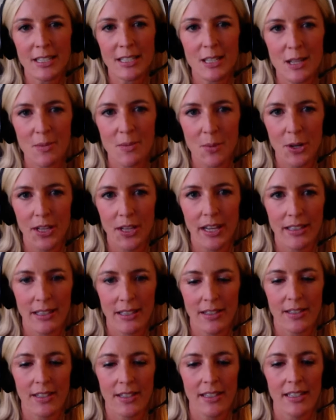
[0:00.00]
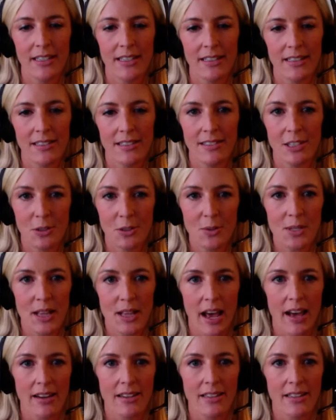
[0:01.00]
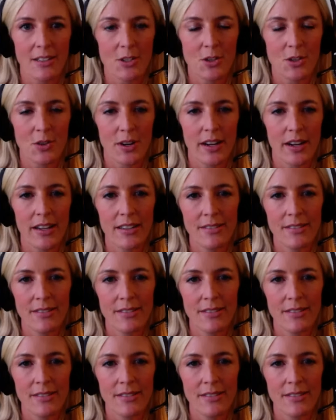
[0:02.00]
the more likely they're going to use that in a story.